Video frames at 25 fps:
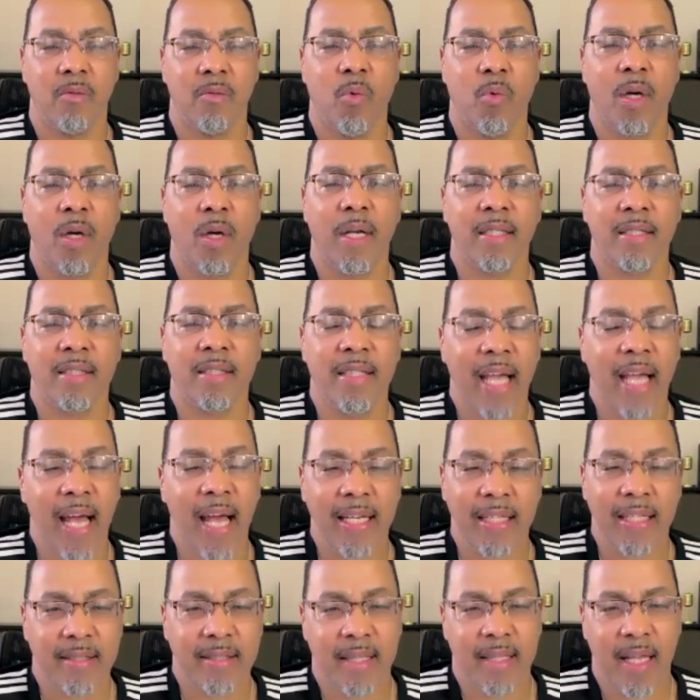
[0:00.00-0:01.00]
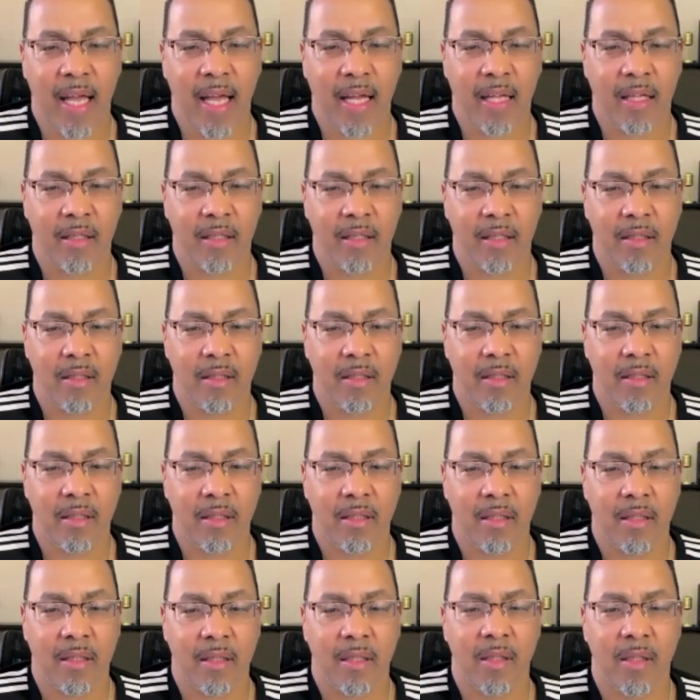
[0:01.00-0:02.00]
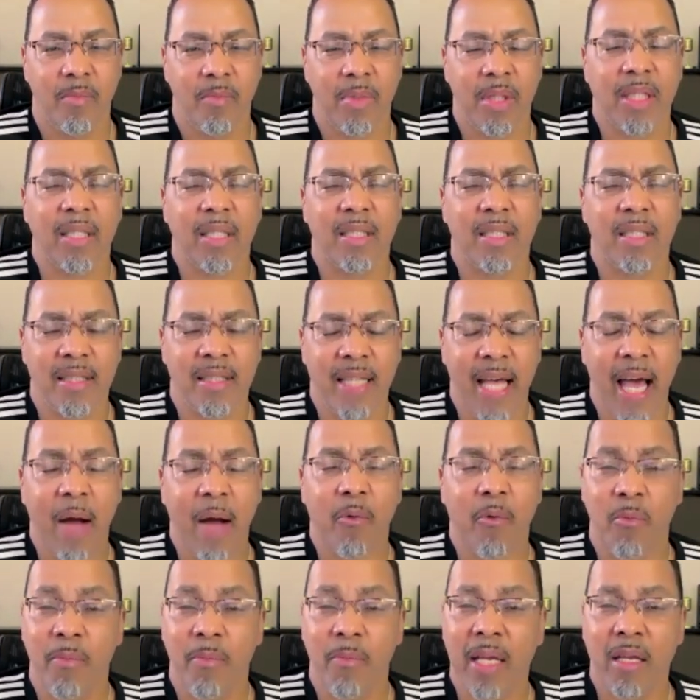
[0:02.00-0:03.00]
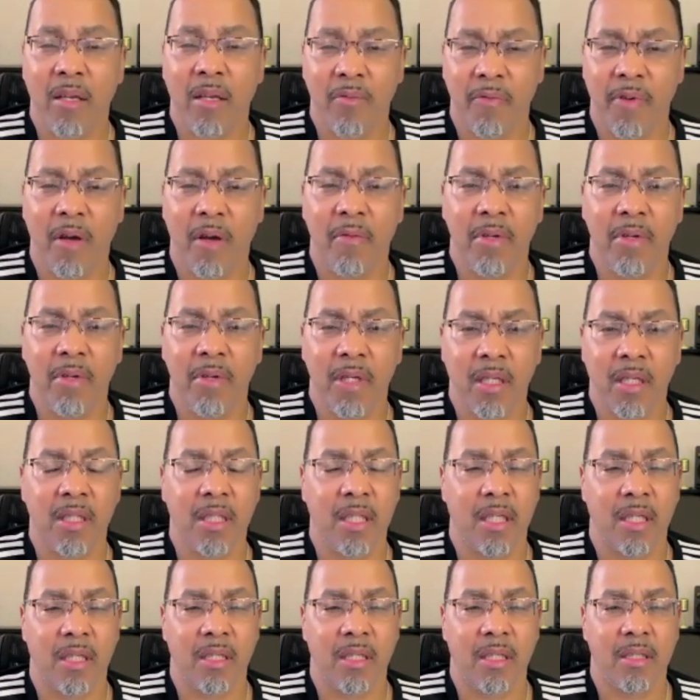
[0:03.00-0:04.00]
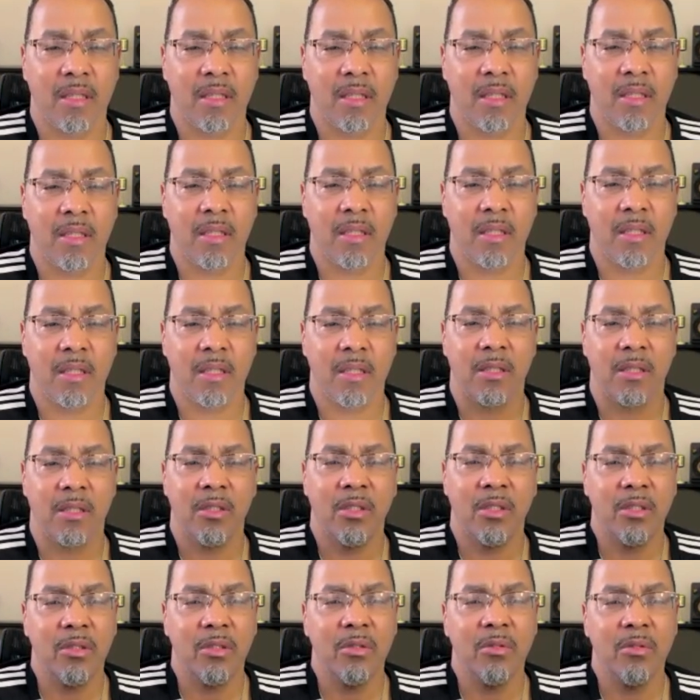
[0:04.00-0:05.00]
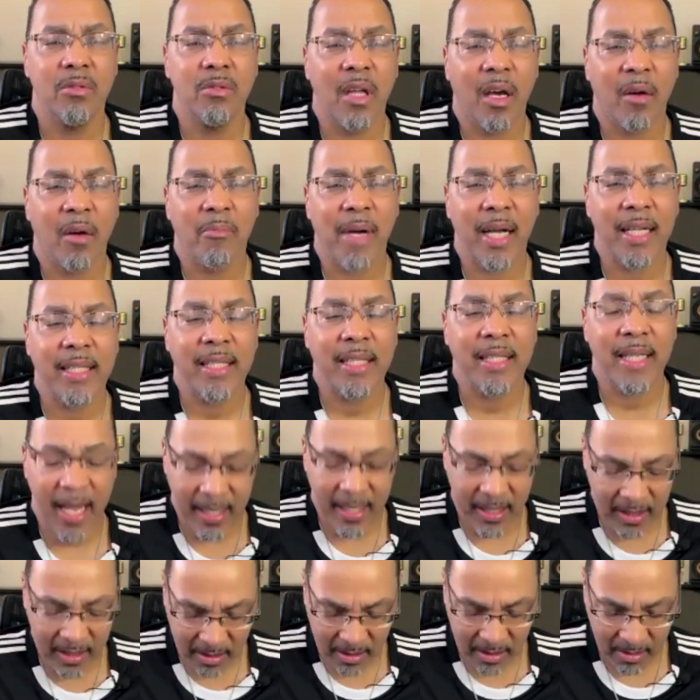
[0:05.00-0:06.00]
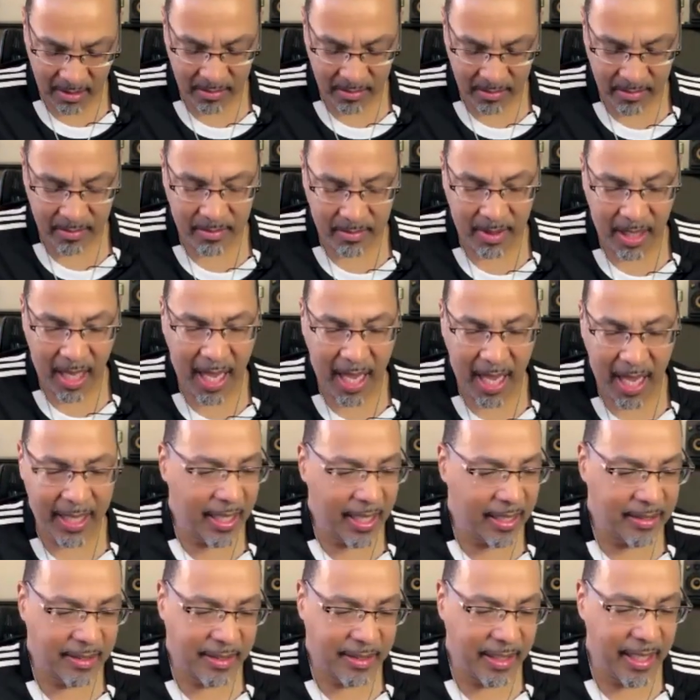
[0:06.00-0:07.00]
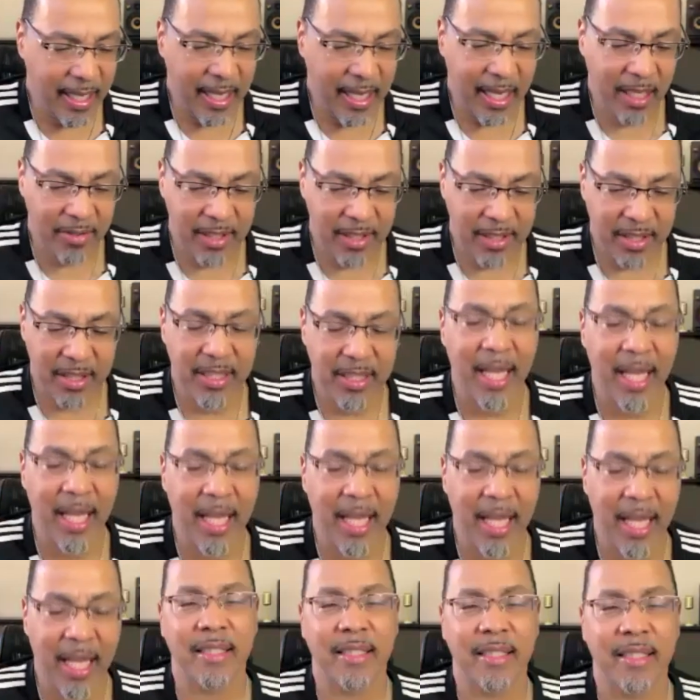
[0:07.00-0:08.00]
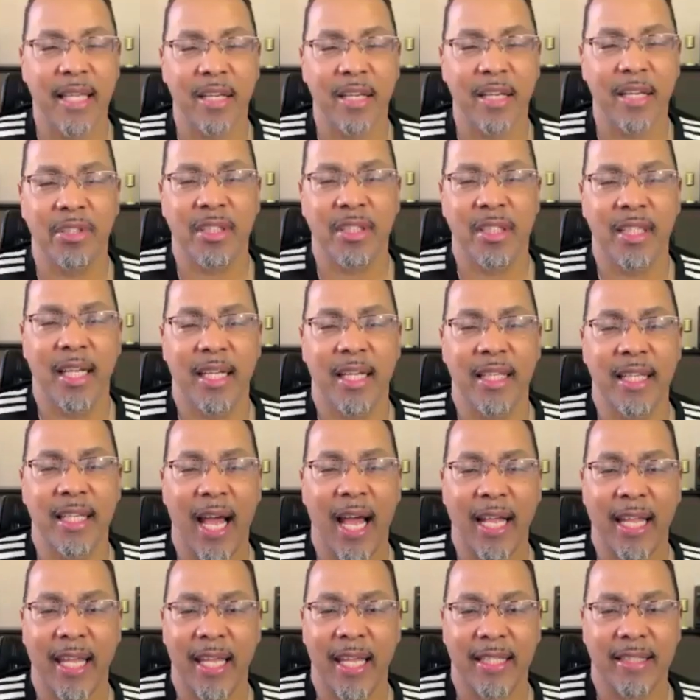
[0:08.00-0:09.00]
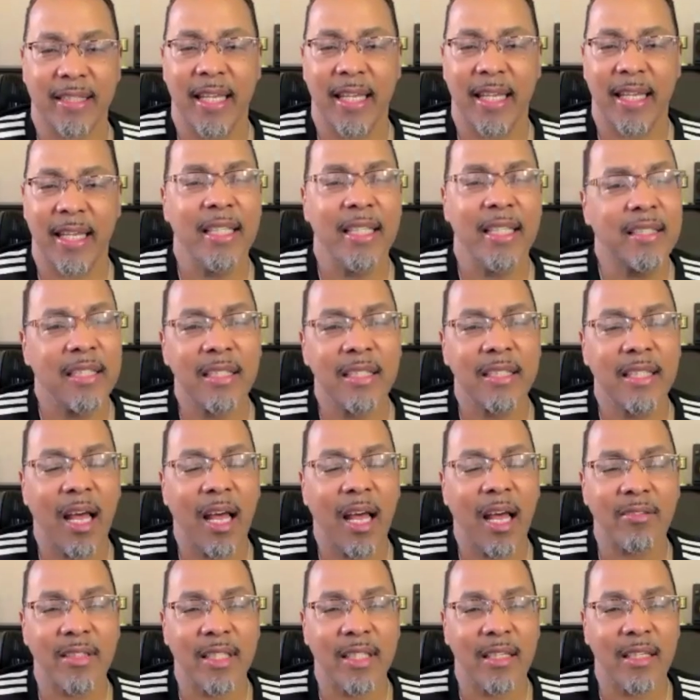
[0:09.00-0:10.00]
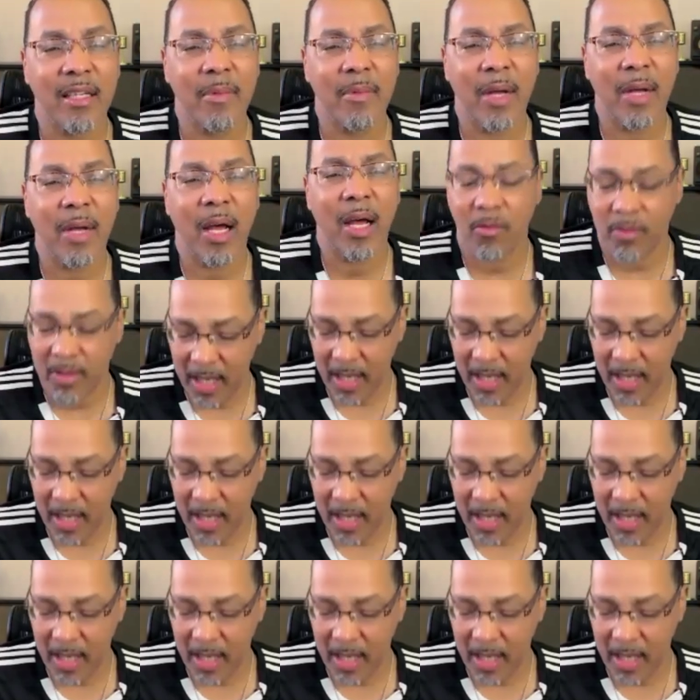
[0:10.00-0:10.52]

What has daddy said? Because that will make it very clear. Do you love my daddy? I can't stand Christians. I can't stand Christianity. I can't stand Jesus. I'll stand them out.